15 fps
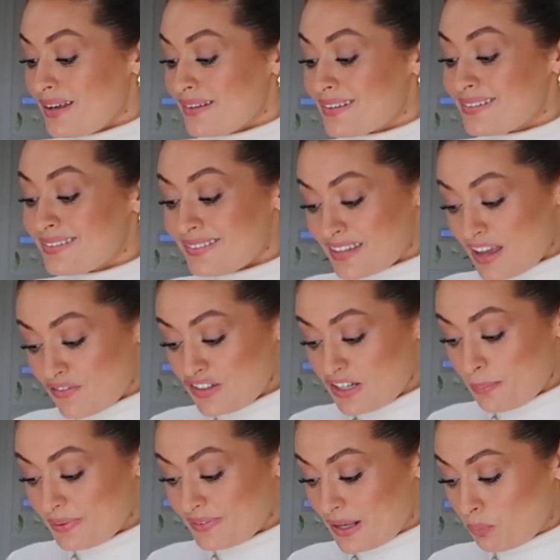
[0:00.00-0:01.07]
is
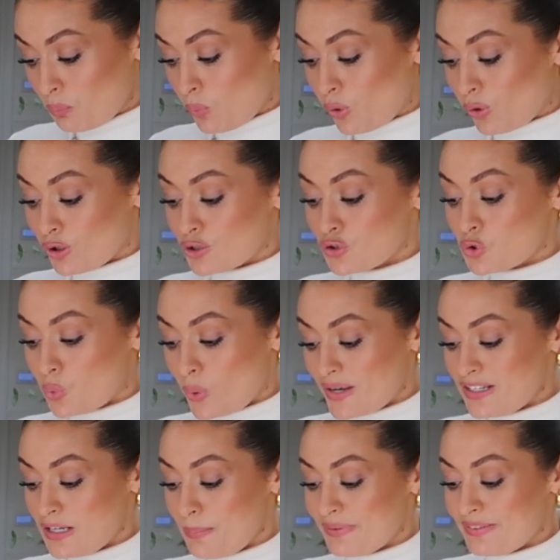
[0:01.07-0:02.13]
70% wool,
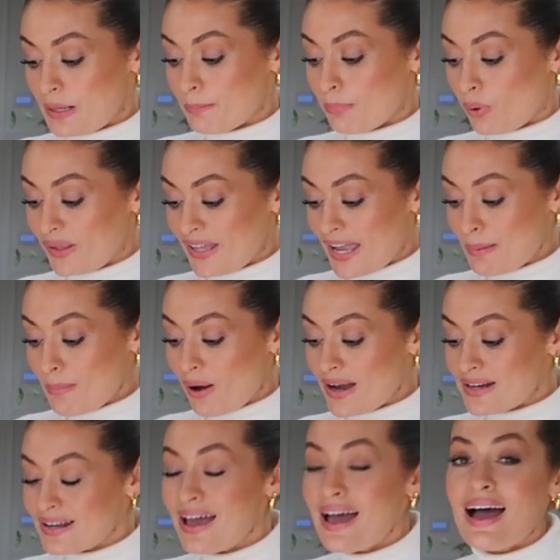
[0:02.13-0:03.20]
20%
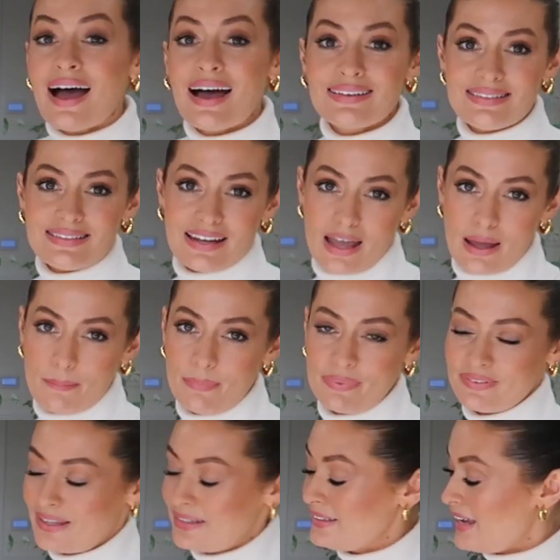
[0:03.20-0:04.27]
polyamide and
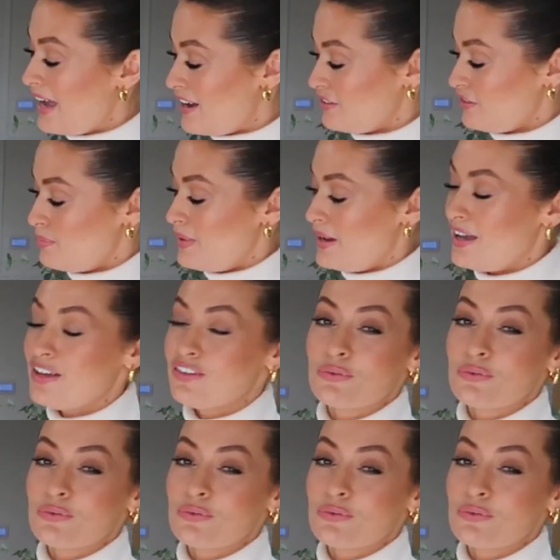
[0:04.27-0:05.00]
10% cashmere.